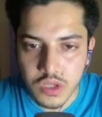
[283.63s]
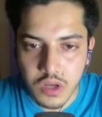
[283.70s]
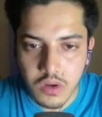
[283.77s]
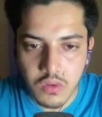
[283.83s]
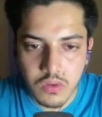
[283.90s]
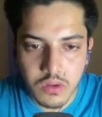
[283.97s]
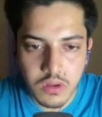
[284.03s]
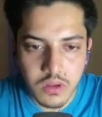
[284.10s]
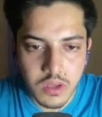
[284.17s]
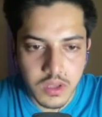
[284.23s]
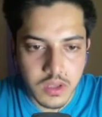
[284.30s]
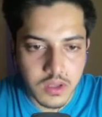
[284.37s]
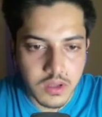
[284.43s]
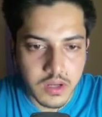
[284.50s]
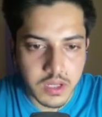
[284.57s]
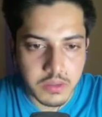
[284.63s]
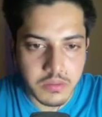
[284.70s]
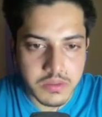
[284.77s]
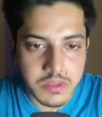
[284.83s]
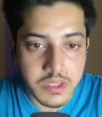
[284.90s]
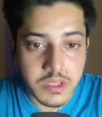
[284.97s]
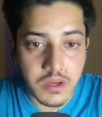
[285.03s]
Now
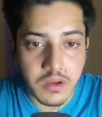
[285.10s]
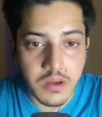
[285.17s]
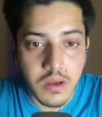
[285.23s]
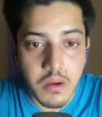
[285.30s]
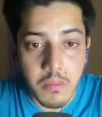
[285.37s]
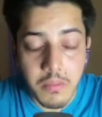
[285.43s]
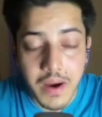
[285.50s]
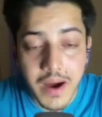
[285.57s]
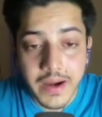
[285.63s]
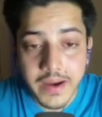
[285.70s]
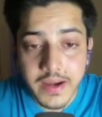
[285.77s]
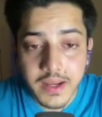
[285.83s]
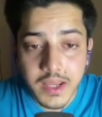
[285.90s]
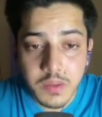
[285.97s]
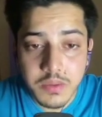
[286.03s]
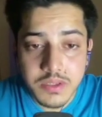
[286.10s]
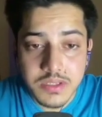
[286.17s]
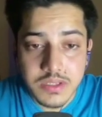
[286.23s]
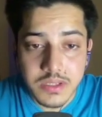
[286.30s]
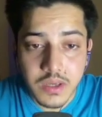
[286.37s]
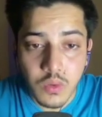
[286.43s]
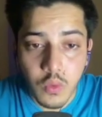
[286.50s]
see, the market cap is
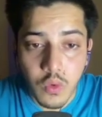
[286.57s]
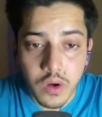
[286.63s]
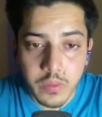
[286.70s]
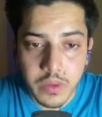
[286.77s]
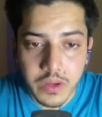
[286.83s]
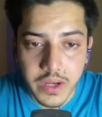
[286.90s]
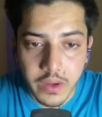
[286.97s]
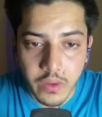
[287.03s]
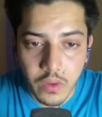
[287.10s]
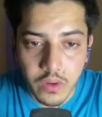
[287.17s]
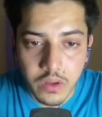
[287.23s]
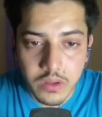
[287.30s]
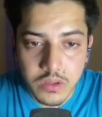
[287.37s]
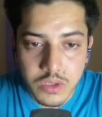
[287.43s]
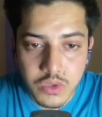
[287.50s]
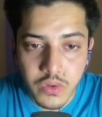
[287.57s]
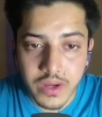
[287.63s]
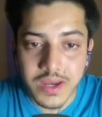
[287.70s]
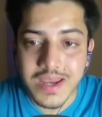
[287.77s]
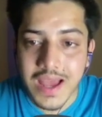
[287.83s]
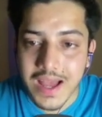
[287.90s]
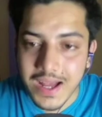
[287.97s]
near $1 billion, so
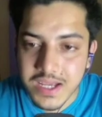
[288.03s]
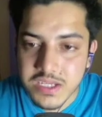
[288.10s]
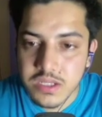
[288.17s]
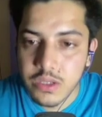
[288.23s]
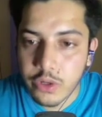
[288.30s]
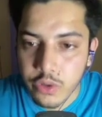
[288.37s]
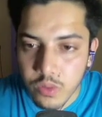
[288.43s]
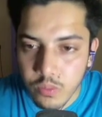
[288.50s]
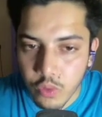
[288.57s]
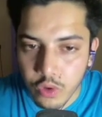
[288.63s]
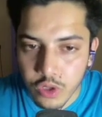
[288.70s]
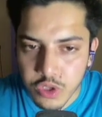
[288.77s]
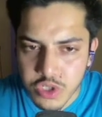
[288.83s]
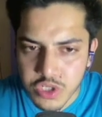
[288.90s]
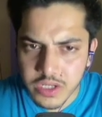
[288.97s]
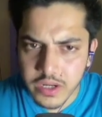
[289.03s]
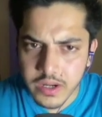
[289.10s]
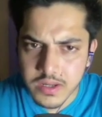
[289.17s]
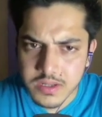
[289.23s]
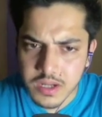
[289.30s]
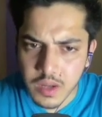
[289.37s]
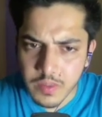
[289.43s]
it has lot of potential.
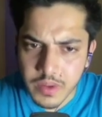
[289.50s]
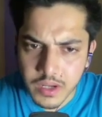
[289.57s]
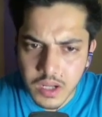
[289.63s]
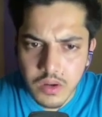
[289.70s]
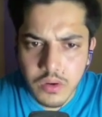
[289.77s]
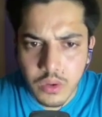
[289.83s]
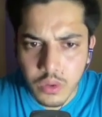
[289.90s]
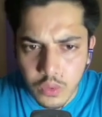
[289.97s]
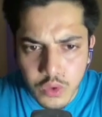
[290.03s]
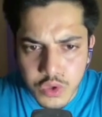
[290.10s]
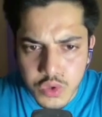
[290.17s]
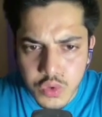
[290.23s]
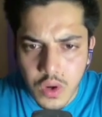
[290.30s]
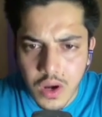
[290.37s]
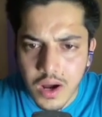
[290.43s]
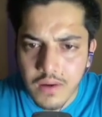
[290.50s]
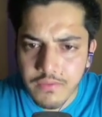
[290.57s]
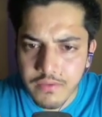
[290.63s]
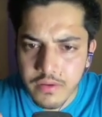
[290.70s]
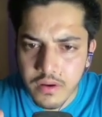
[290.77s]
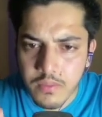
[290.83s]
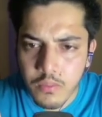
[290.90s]
It's coming down, no issue.
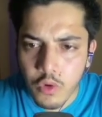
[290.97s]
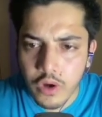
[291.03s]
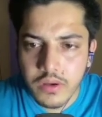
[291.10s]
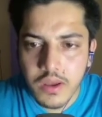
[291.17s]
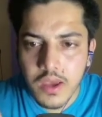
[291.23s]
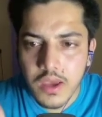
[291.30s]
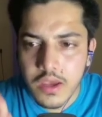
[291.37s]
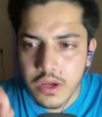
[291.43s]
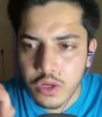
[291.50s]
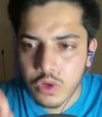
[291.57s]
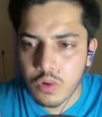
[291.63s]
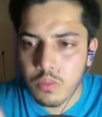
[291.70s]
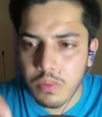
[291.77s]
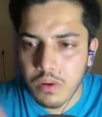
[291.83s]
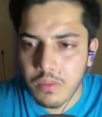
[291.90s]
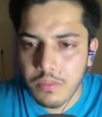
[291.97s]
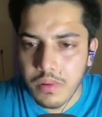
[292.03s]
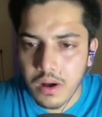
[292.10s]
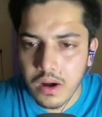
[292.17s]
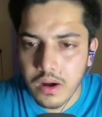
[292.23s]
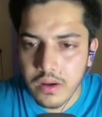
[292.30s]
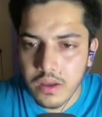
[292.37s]
After a point it will pump
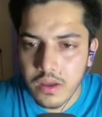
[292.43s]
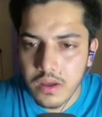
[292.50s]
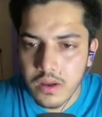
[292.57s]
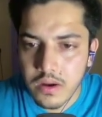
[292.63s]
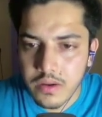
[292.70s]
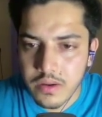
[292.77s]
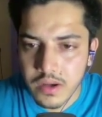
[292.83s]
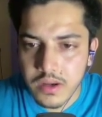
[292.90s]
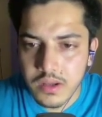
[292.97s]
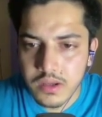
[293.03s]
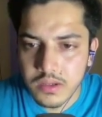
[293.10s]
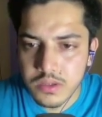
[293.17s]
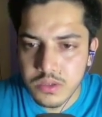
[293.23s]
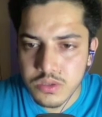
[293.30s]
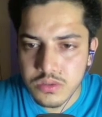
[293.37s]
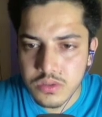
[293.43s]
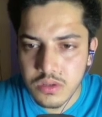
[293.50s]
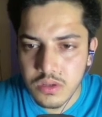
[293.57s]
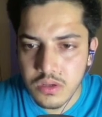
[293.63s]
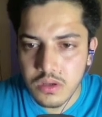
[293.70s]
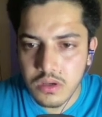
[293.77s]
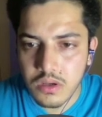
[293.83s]
hard. Trading is
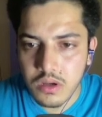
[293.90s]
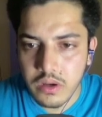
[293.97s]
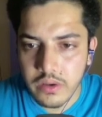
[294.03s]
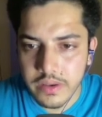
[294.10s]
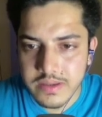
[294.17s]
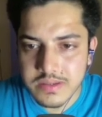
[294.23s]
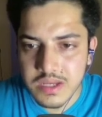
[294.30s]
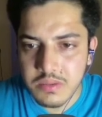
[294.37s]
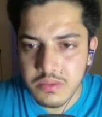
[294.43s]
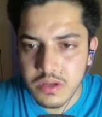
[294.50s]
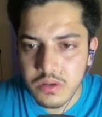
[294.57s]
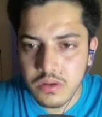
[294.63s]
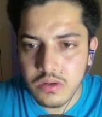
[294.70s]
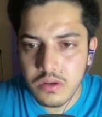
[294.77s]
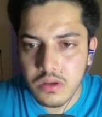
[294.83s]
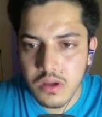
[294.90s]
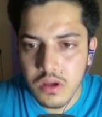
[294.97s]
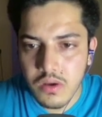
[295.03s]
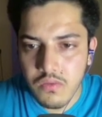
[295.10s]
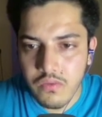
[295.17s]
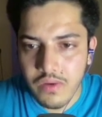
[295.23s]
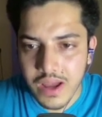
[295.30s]
extremely good,
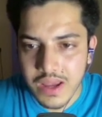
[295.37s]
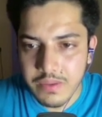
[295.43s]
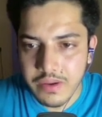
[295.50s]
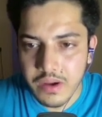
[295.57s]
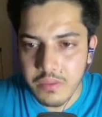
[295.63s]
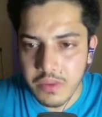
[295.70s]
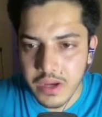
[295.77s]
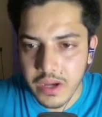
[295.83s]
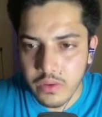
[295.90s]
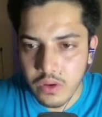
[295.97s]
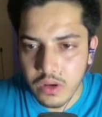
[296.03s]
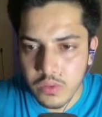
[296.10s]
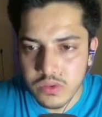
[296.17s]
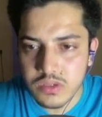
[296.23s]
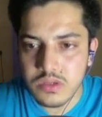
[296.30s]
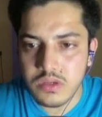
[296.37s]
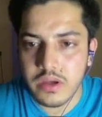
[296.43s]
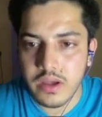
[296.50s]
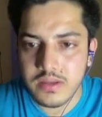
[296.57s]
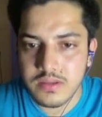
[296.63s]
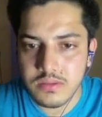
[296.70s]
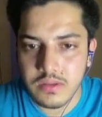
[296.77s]
$500 million,
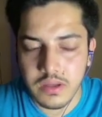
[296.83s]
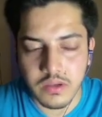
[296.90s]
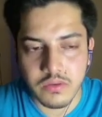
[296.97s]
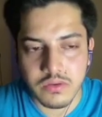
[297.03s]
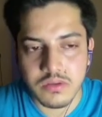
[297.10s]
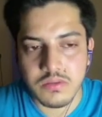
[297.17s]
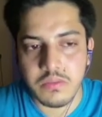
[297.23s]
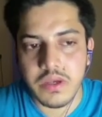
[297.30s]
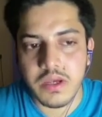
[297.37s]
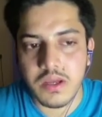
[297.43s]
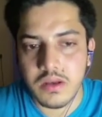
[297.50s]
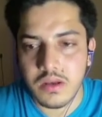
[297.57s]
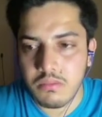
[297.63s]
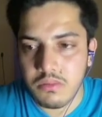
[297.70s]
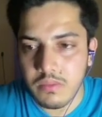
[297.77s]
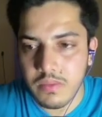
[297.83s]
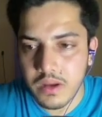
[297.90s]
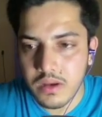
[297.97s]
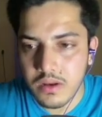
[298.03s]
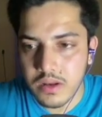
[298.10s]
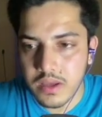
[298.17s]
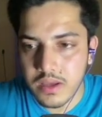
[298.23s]
which is a big in number,
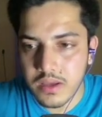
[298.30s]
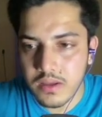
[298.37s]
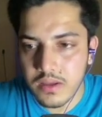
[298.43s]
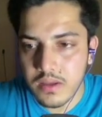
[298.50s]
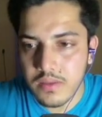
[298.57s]
man. Like,